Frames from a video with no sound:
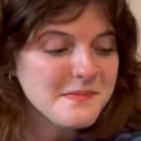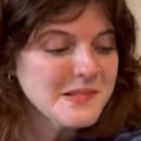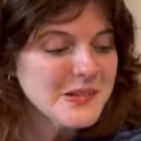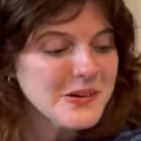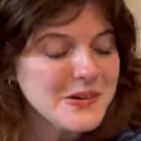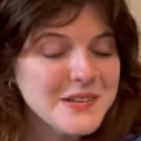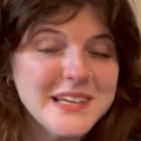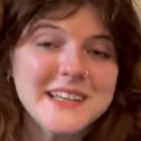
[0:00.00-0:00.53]
The
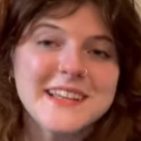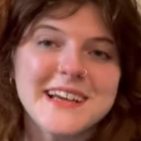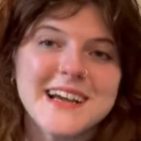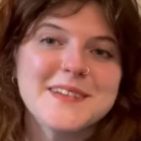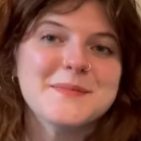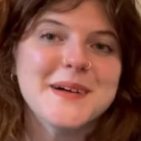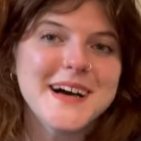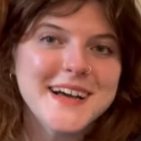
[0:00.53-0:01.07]
only
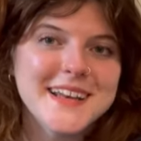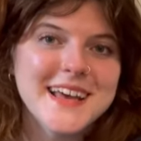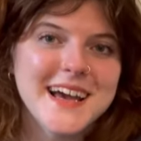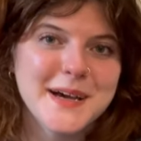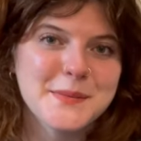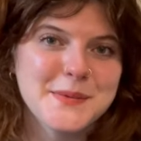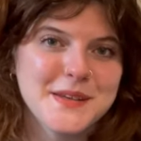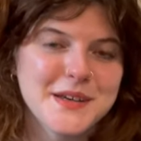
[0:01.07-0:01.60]
thing I'm
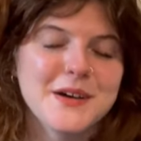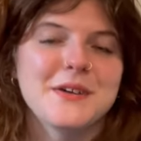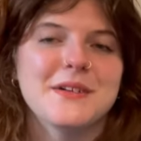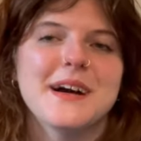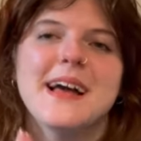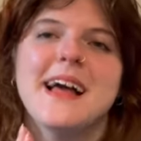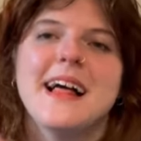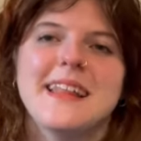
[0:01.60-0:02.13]
unhappy,
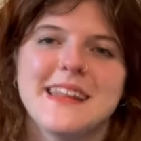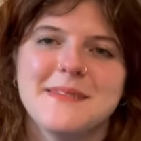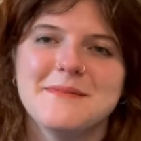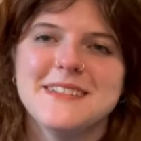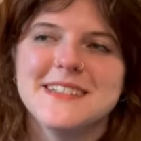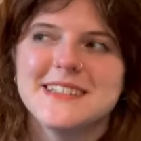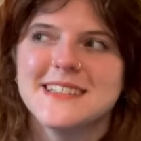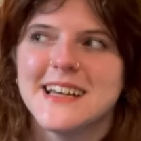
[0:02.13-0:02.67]
oh, let
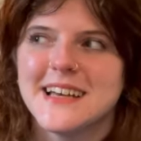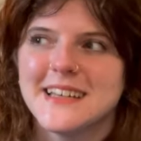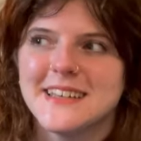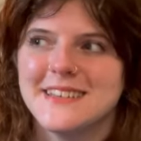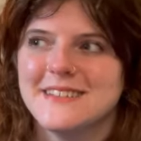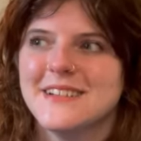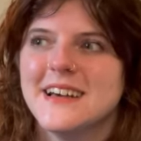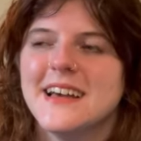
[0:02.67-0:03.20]
me just tell
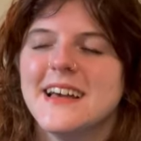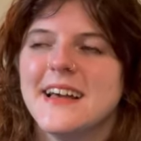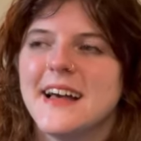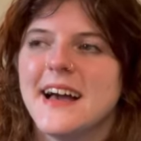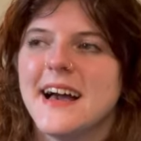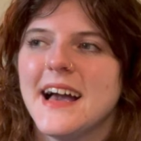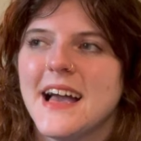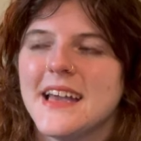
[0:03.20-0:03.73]
you,
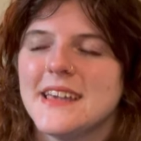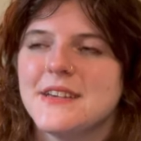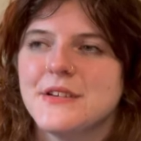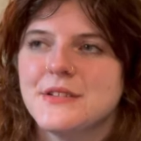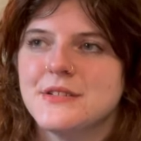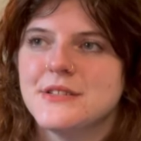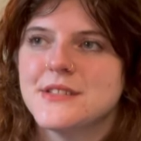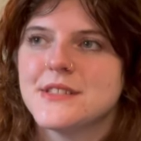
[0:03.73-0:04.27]
I
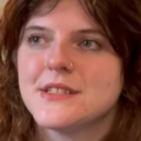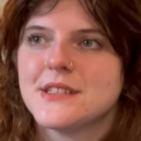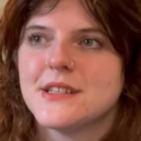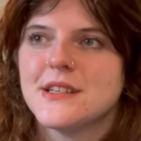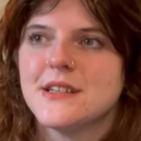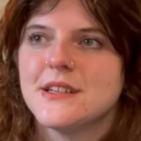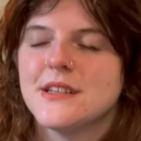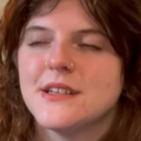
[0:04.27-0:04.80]
used
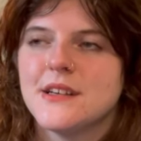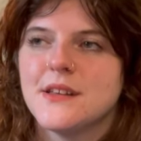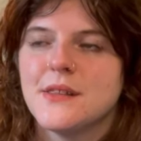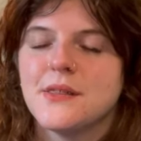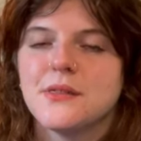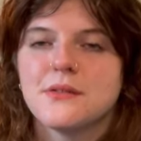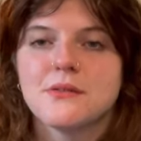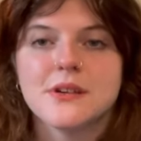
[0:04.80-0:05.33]

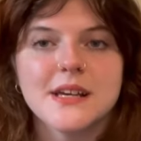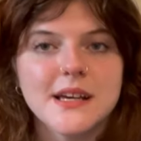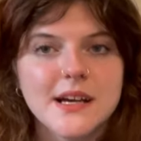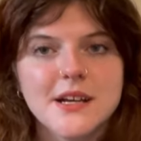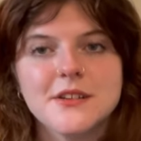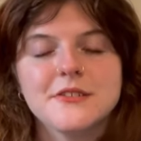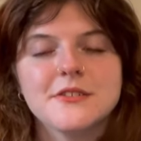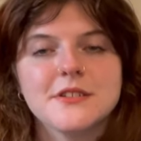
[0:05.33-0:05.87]

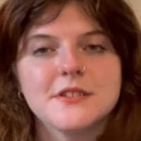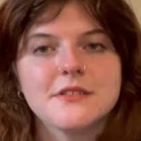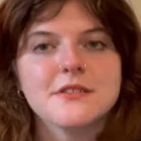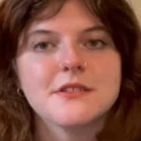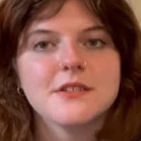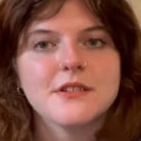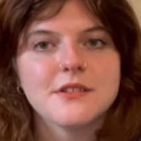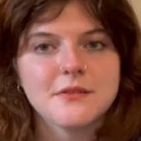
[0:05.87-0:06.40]
300
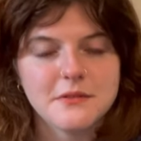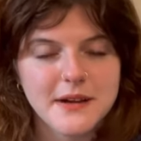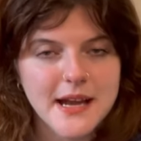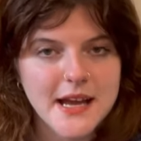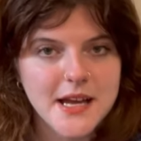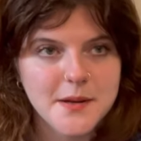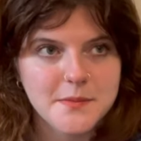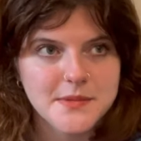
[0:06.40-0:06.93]

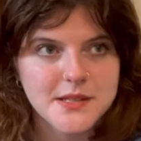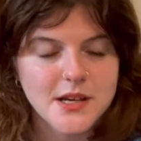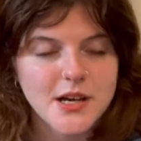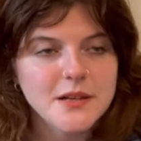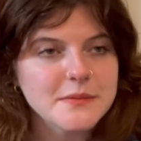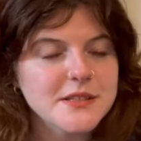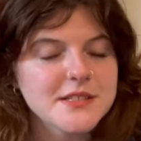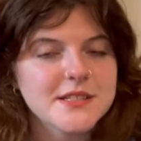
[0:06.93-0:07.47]
grams,
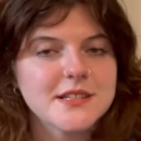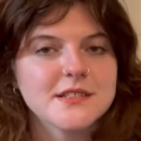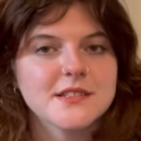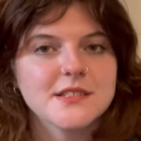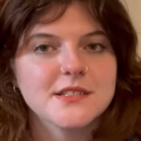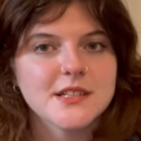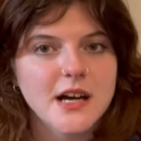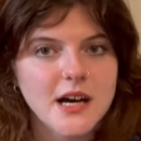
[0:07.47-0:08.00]
almost on the
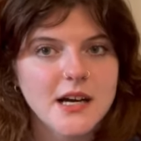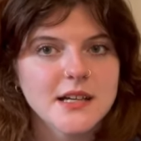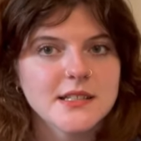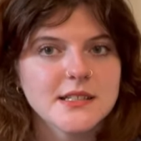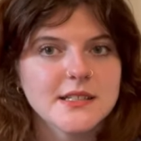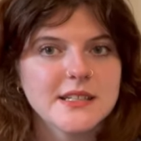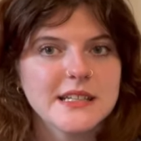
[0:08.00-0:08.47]
dot,